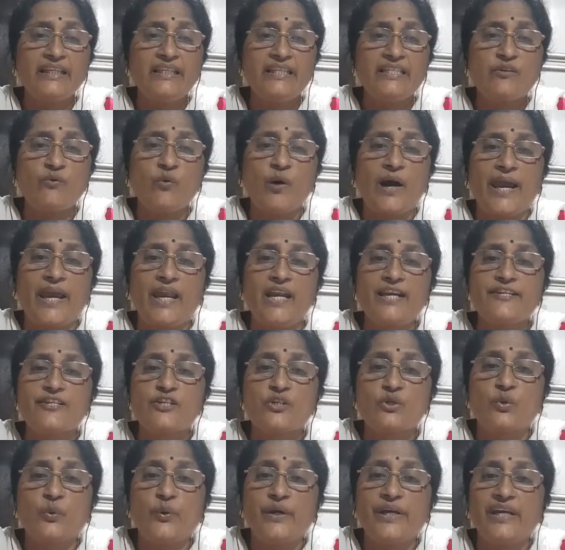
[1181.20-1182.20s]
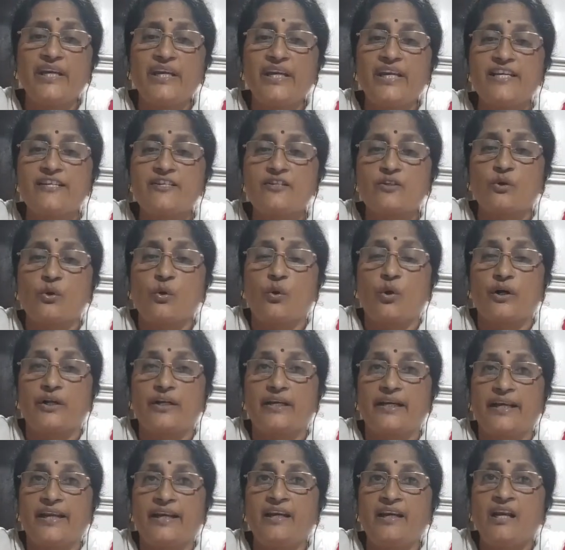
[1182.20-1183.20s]
So while snowing in
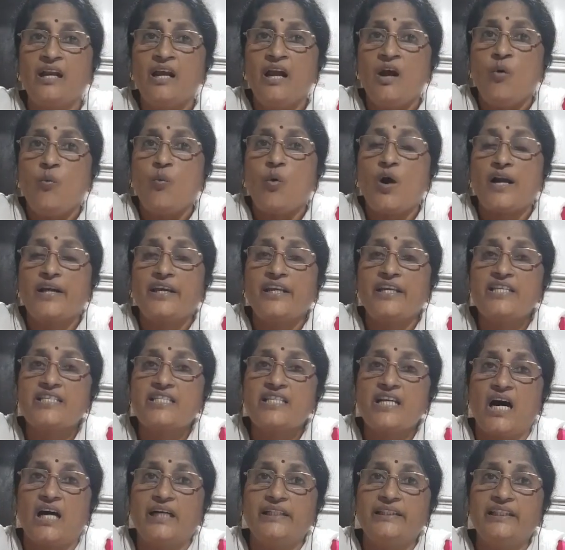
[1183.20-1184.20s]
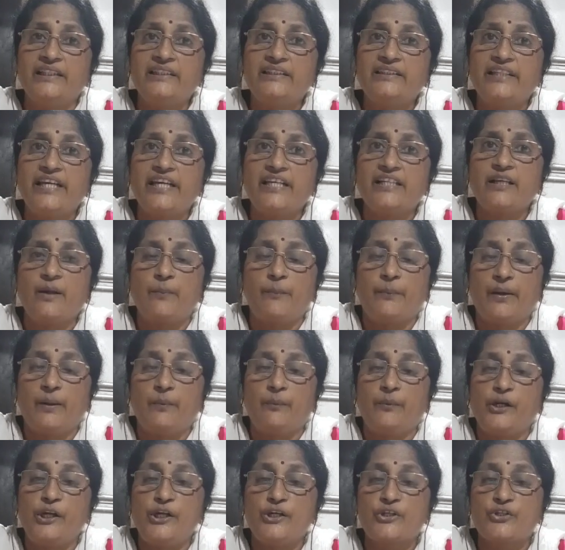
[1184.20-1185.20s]
Scotland, what is the other thing the
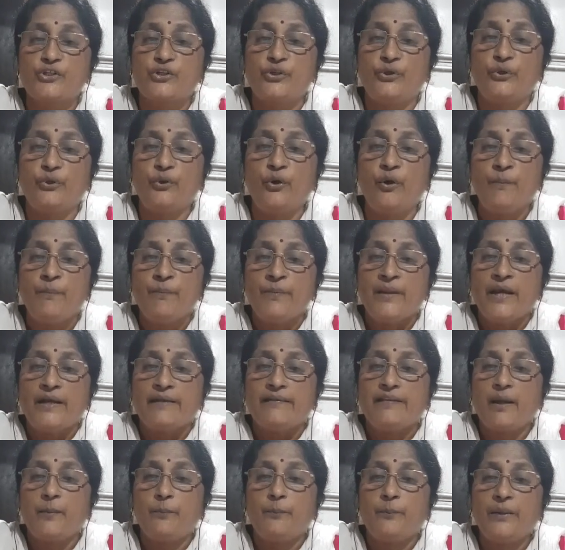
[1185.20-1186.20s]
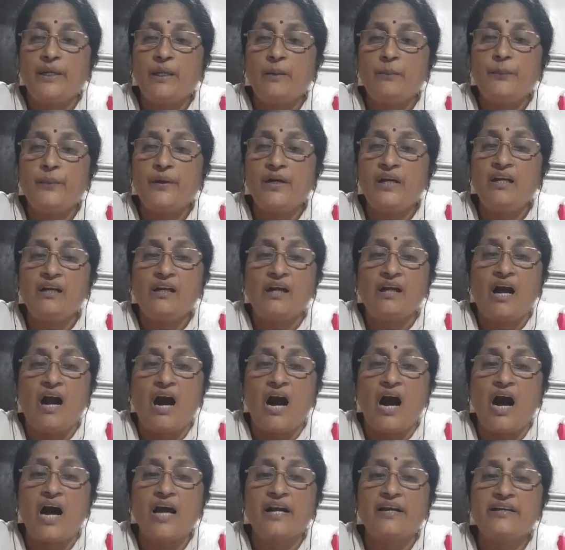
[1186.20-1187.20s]
people used to do? The people
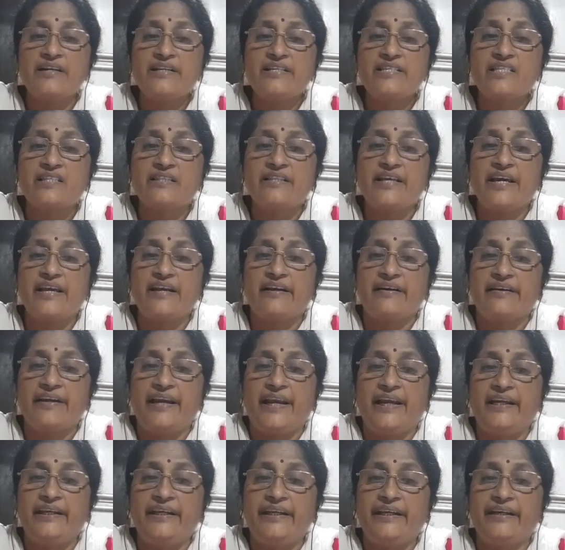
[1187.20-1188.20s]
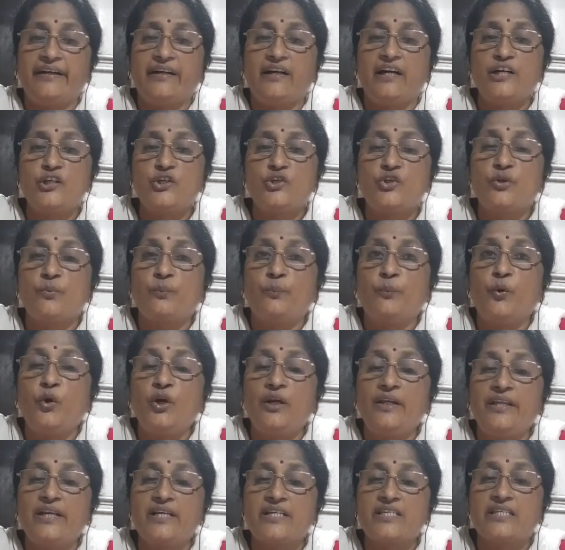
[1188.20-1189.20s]
harness their reindeer to
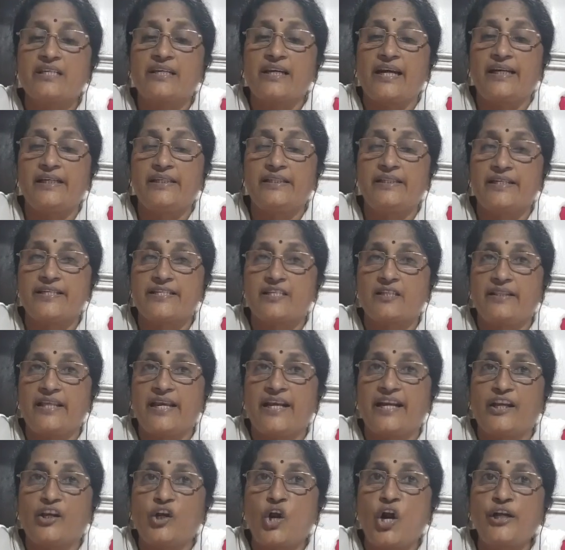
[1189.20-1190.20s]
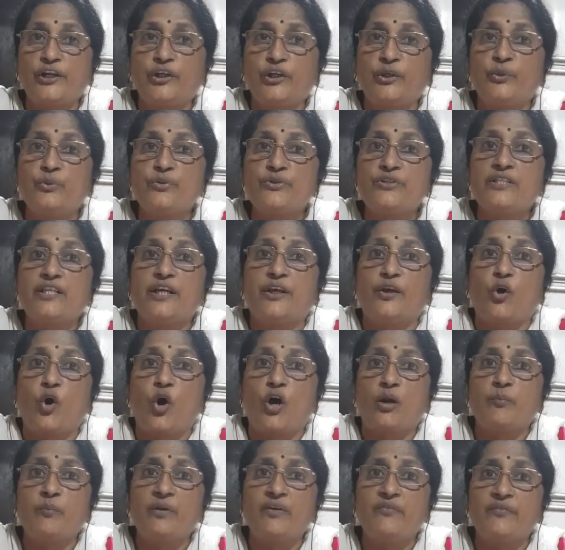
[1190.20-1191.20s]
pull the sledges. They cannot use the
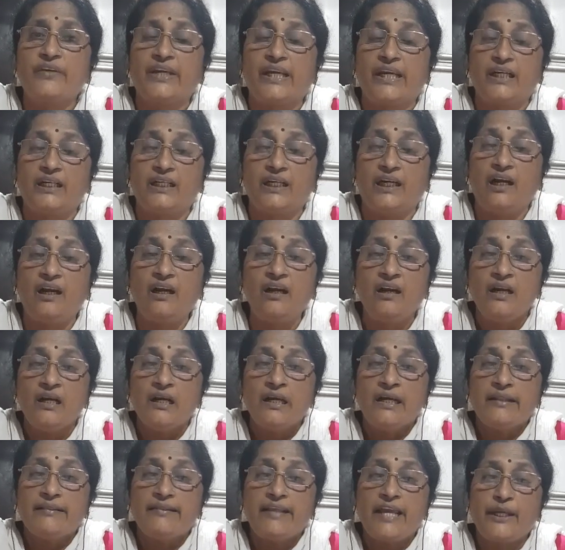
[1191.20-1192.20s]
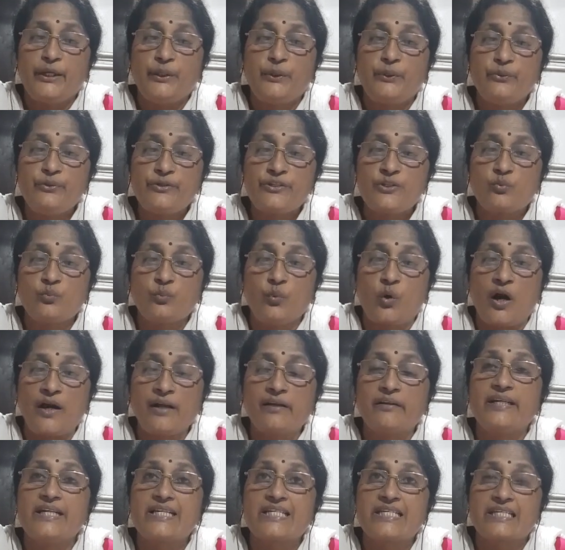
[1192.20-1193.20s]
normal vehicle. They use
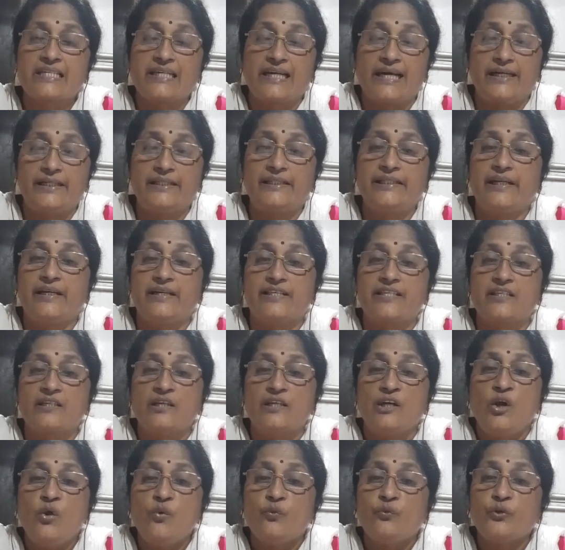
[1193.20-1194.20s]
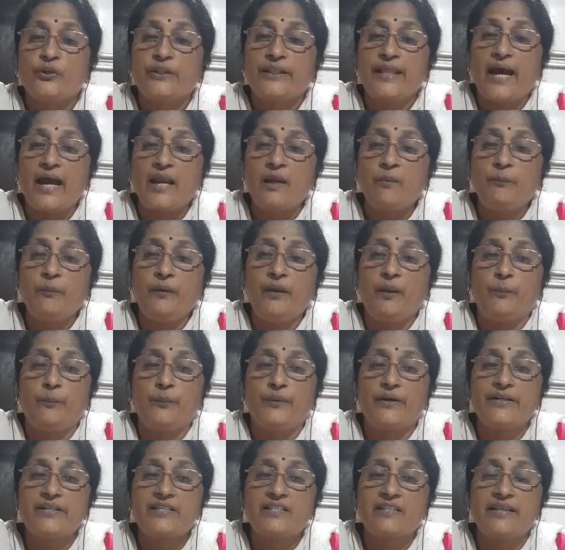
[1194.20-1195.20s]
what? The sledges. For that
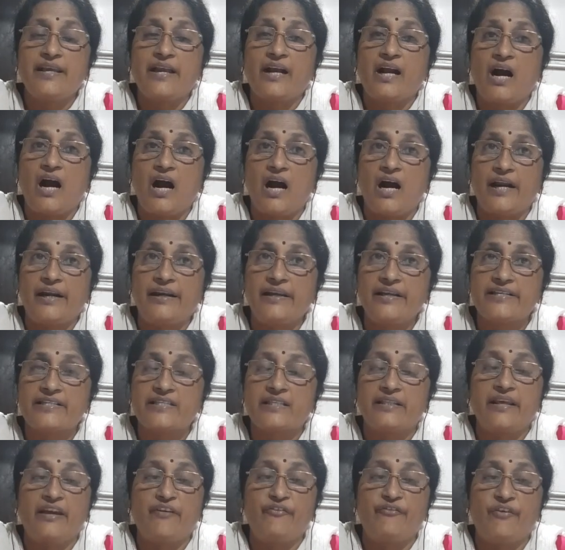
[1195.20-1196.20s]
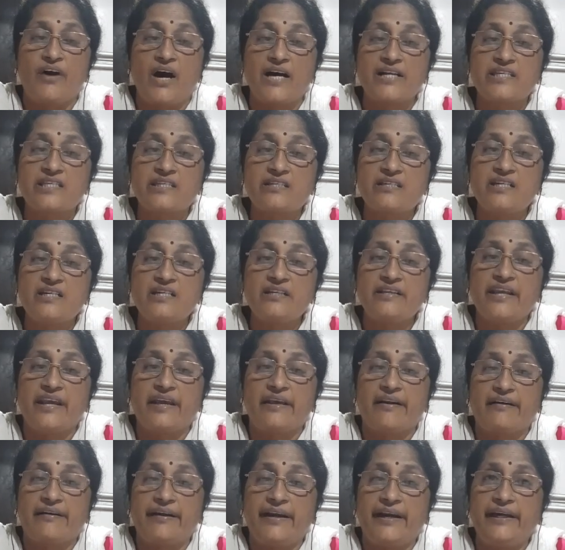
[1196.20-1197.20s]
purpose, they fasten
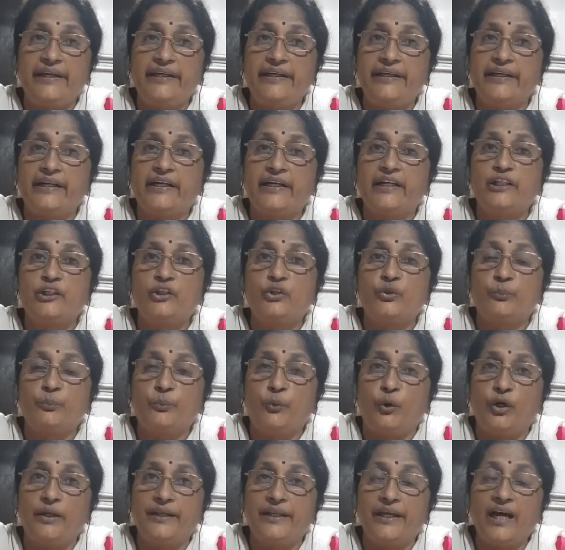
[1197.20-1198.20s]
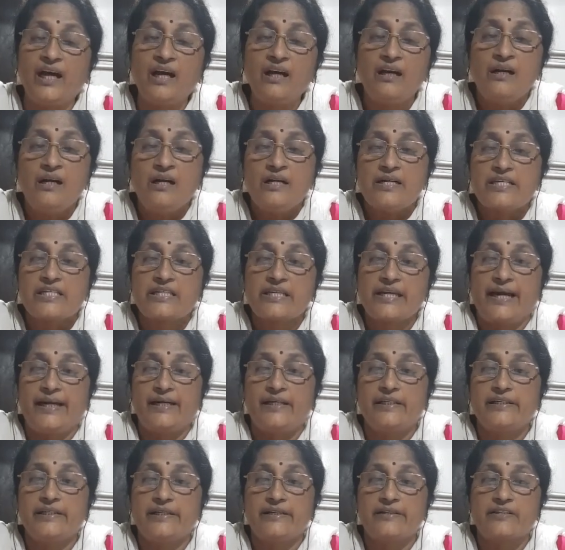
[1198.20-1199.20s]
their reindeer to pull the
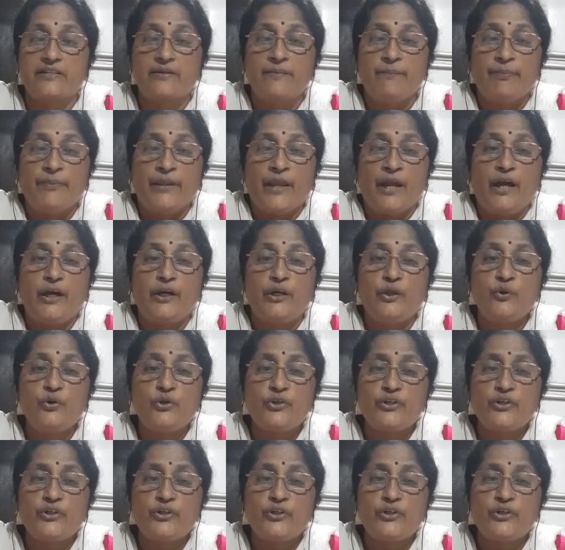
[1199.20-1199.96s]
sledges. Due